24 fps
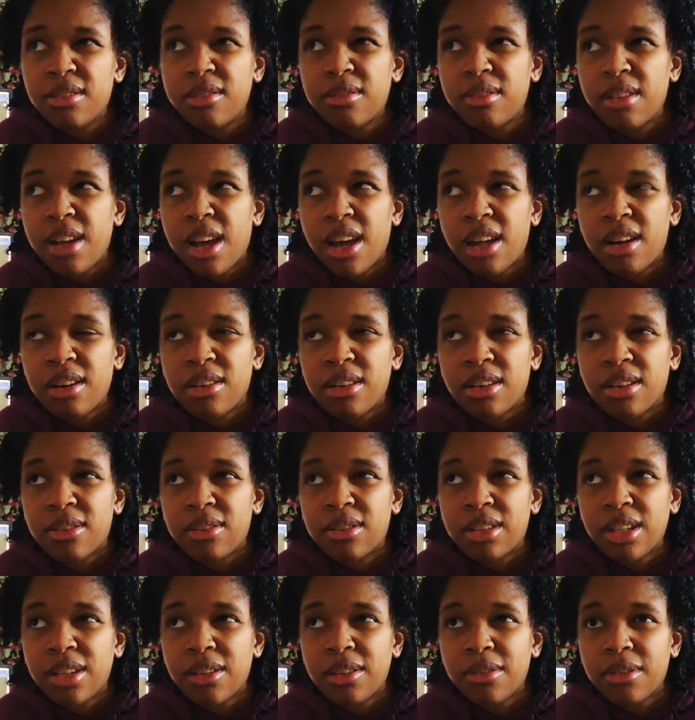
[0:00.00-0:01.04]
I don't know. It was
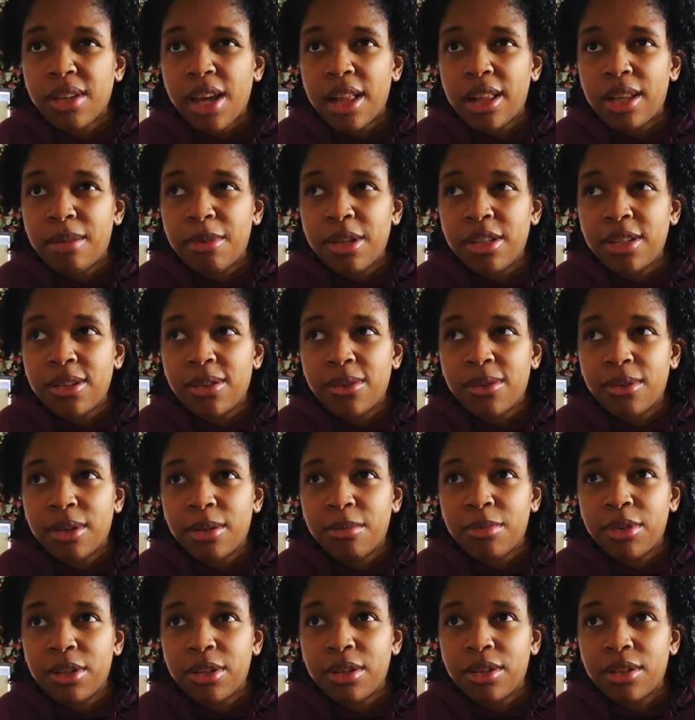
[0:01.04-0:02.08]
like elements of
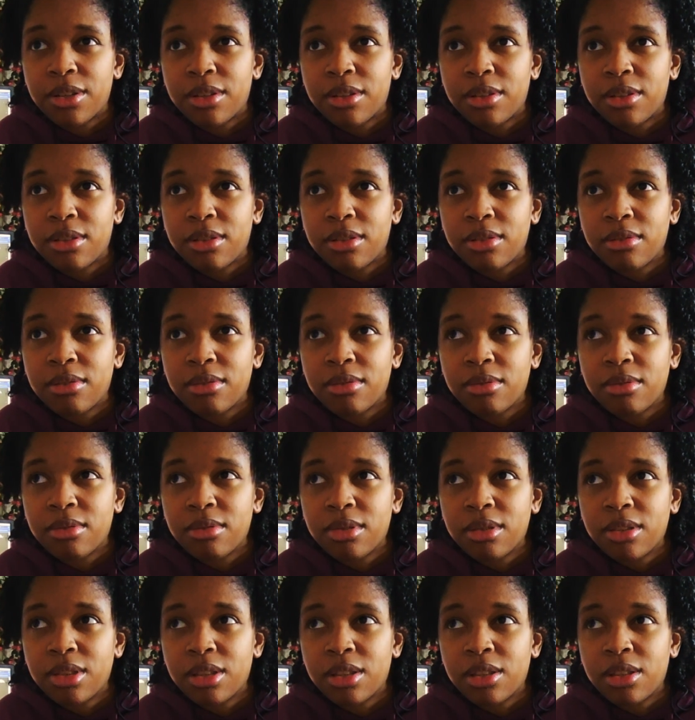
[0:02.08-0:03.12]
computering
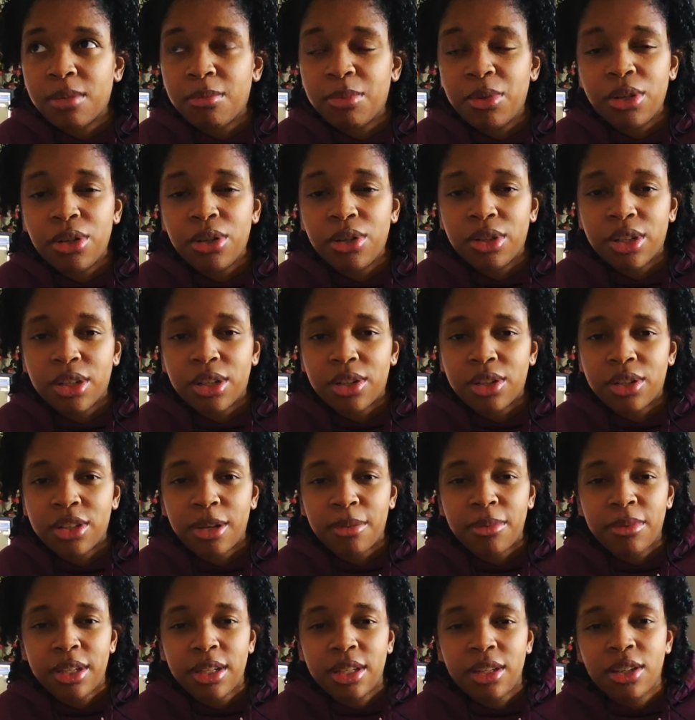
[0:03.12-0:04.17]
or
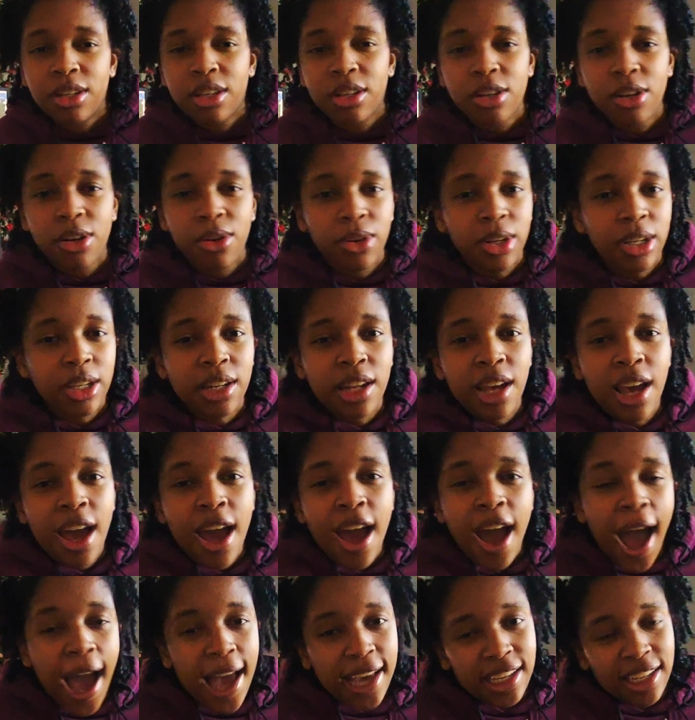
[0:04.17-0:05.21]
something, and coding.
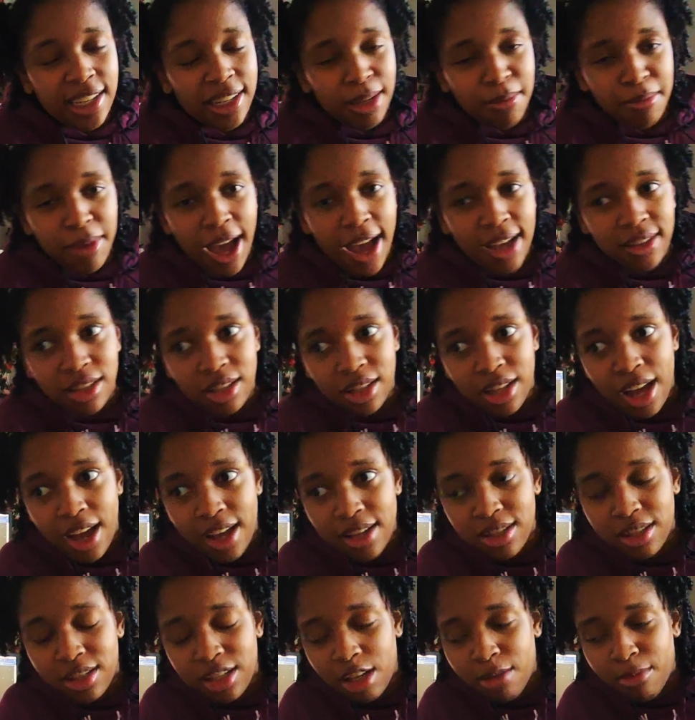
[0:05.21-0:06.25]
I couldn't pass the
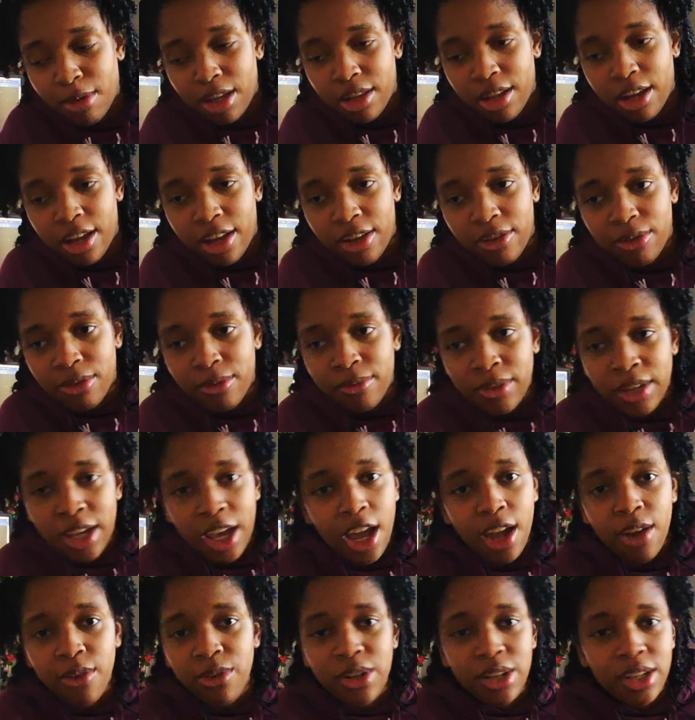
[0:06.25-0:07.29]
class to save my life.
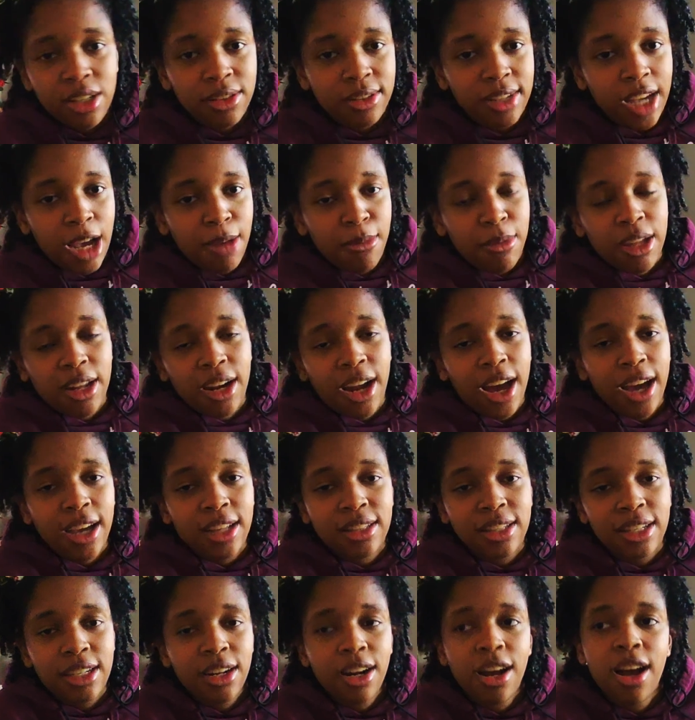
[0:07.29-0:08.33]
Every assignment I
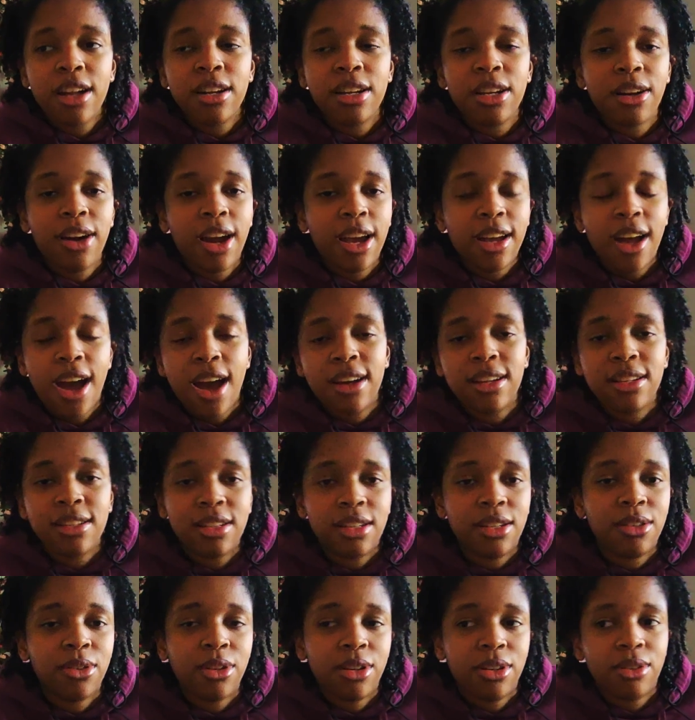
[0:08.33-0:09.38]
did on there, I got a
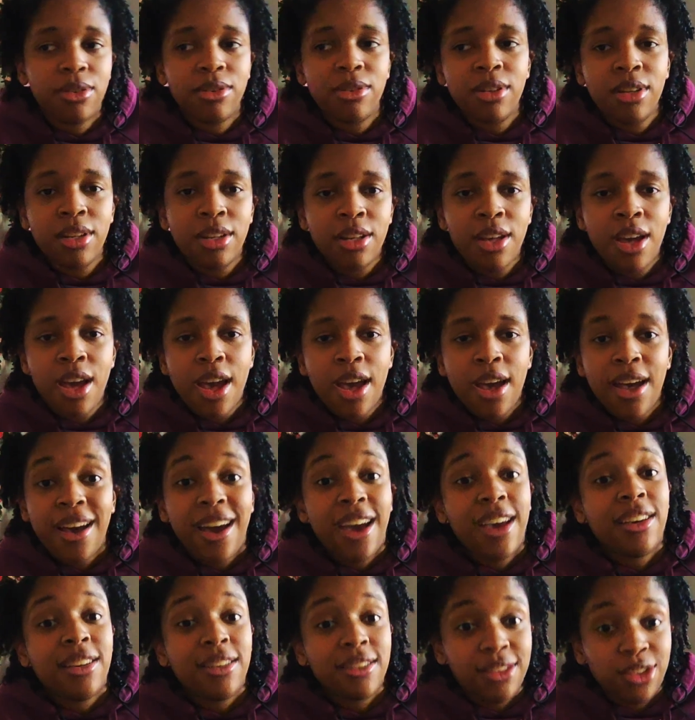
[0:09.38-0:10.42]
0.
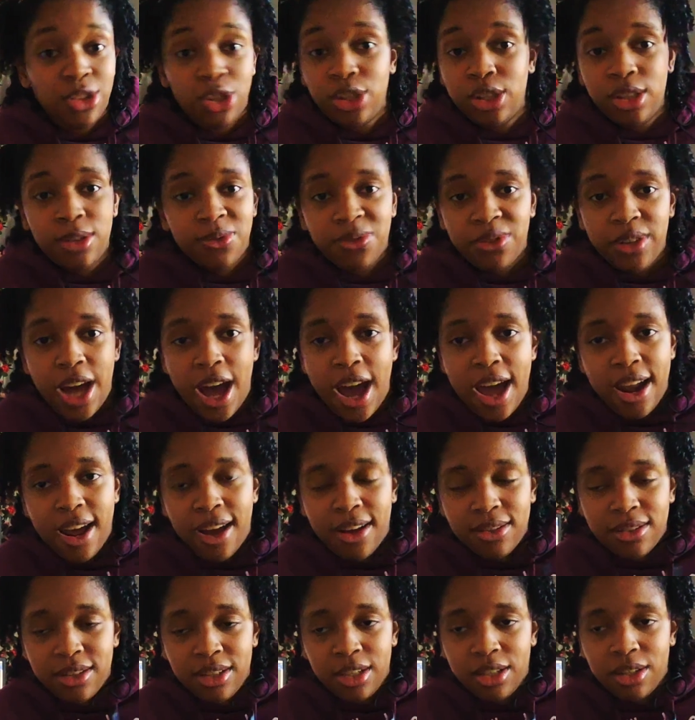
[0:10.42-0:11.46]
Like, just flat
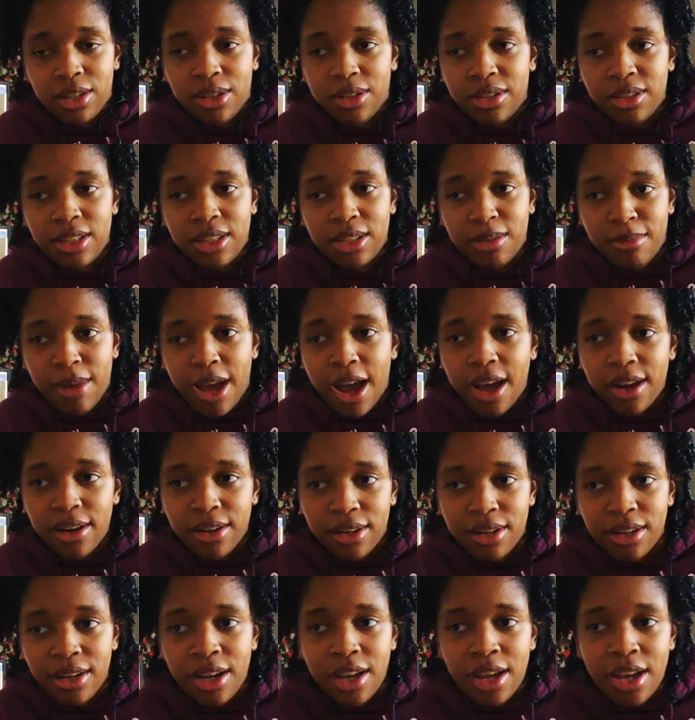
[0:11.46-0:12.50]
out 0. It didn't
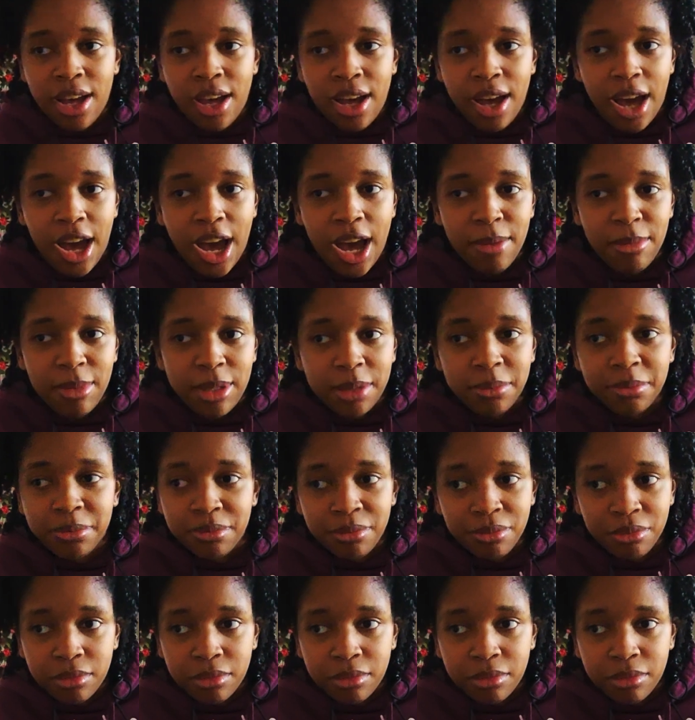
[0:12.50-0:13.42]
matter. I mean,